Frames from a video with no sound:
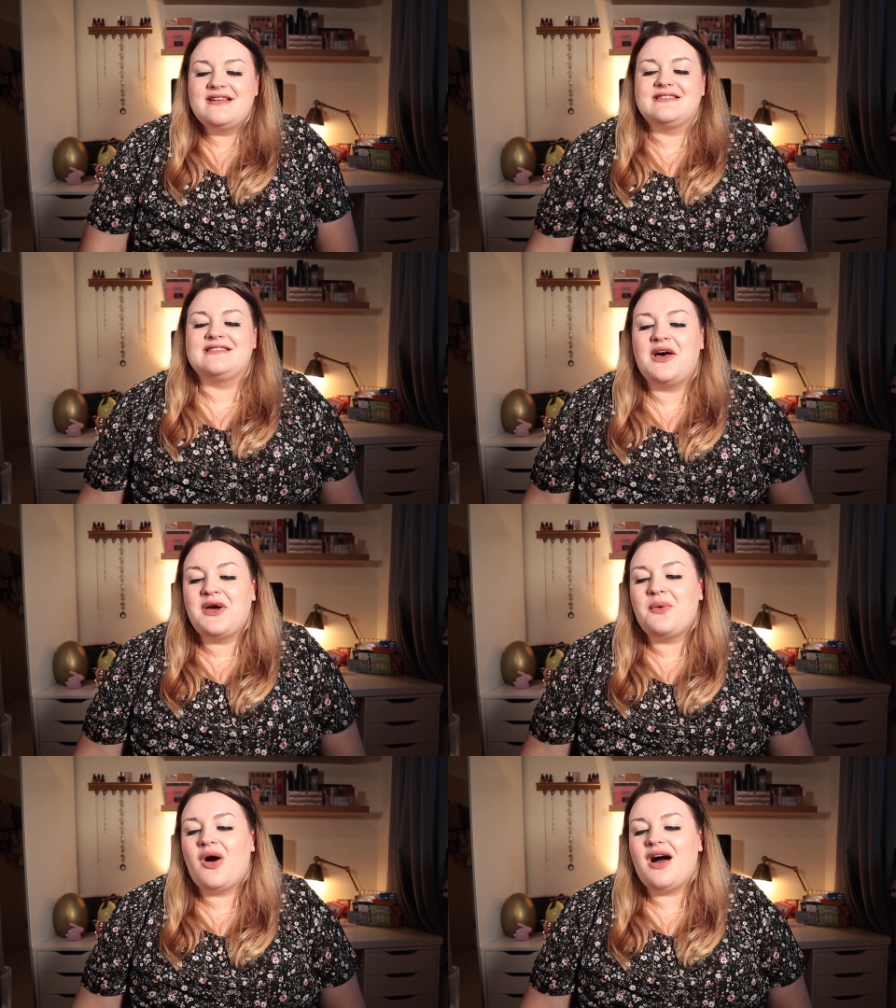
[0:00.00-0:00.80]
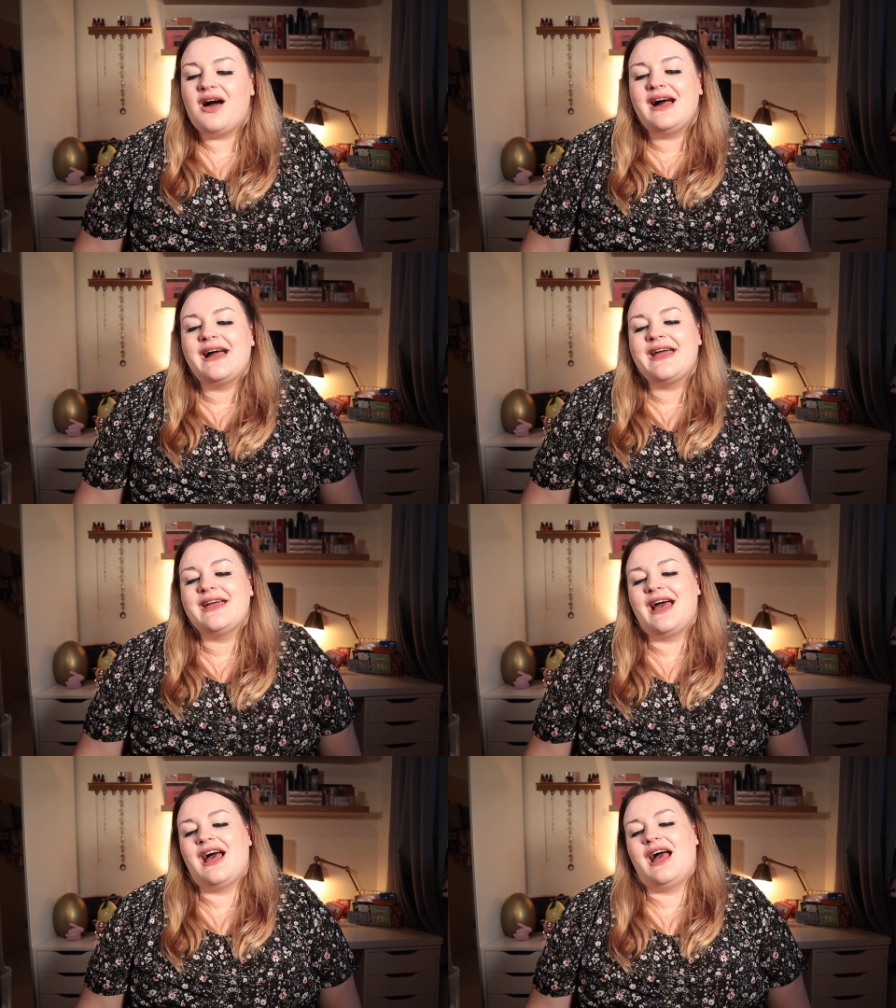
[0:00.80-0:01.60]
So
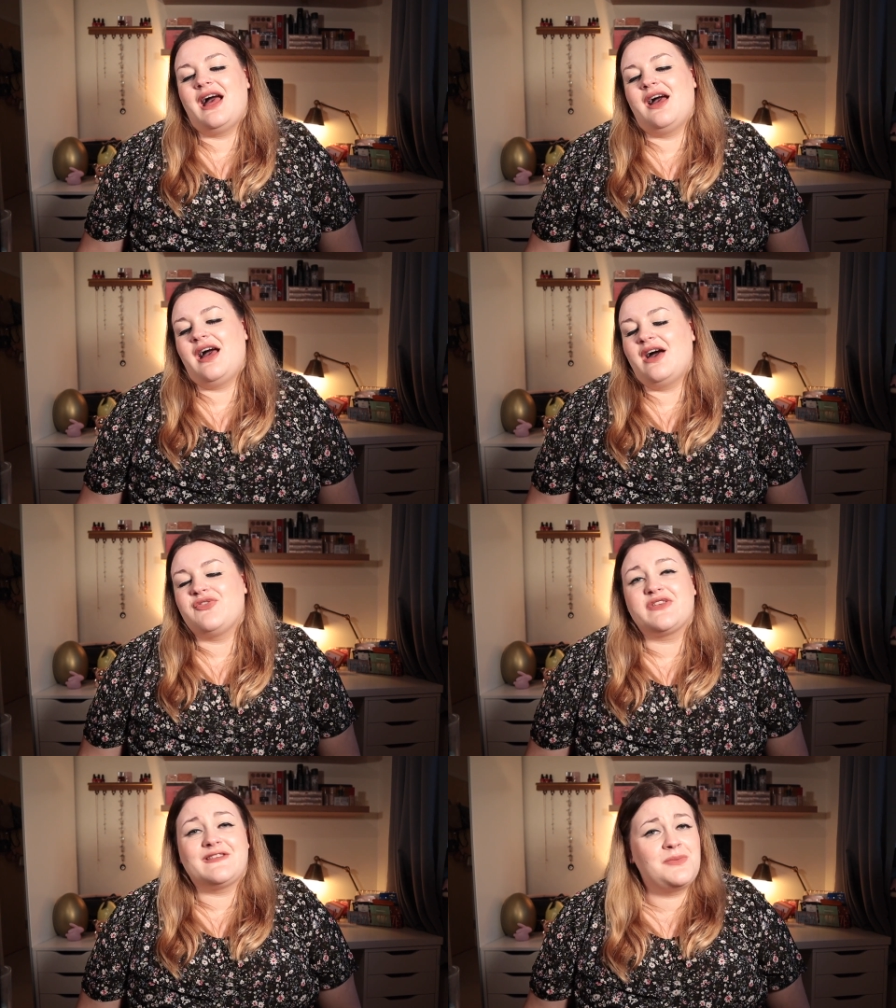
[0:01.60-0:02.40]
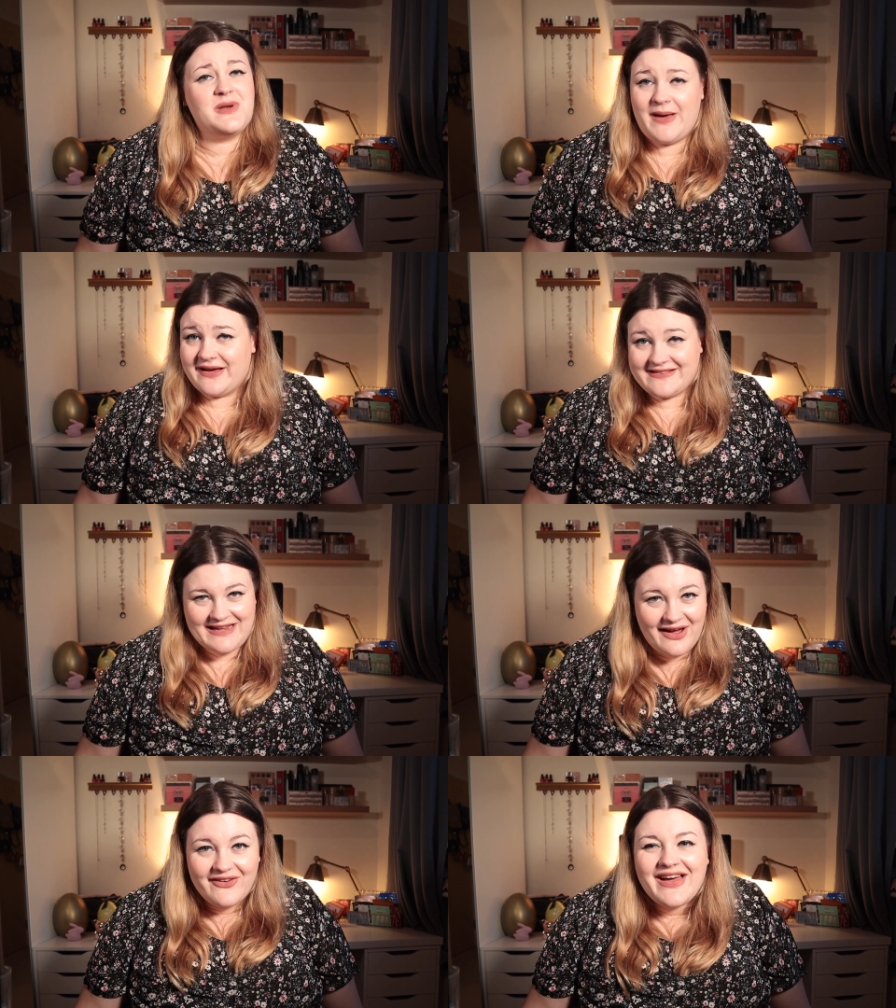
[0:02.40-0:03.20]
I have got so many bags
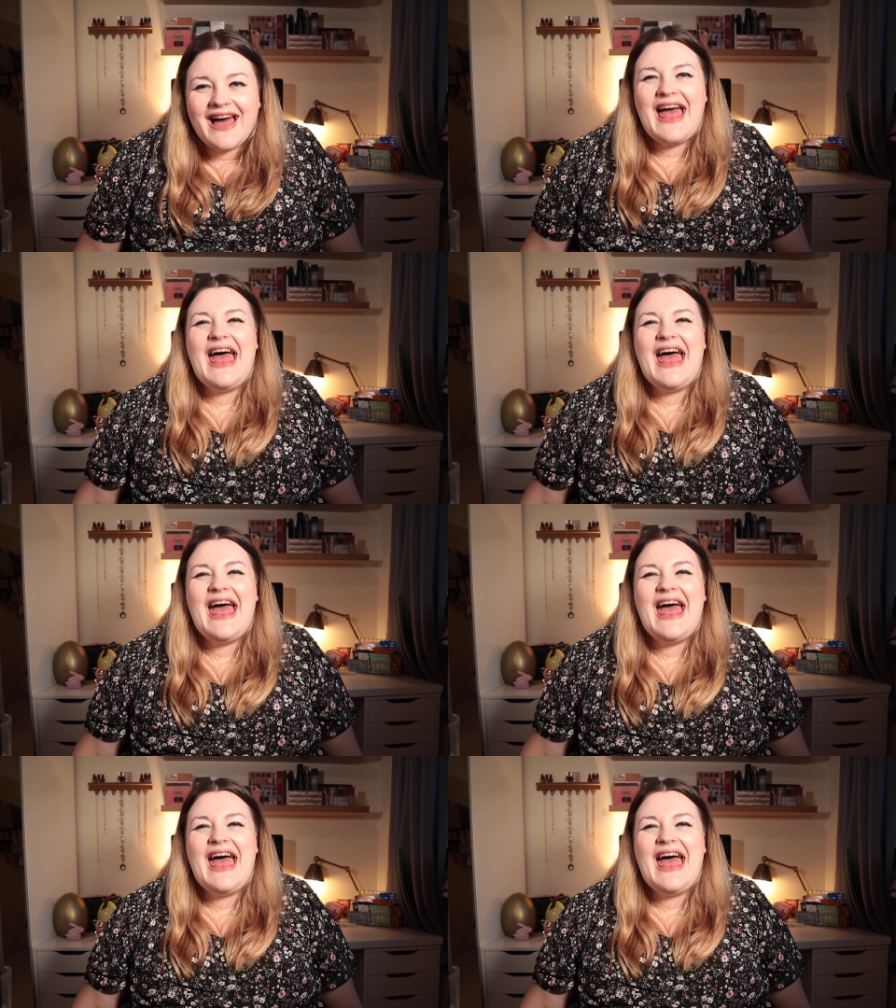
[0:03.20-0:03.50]
now.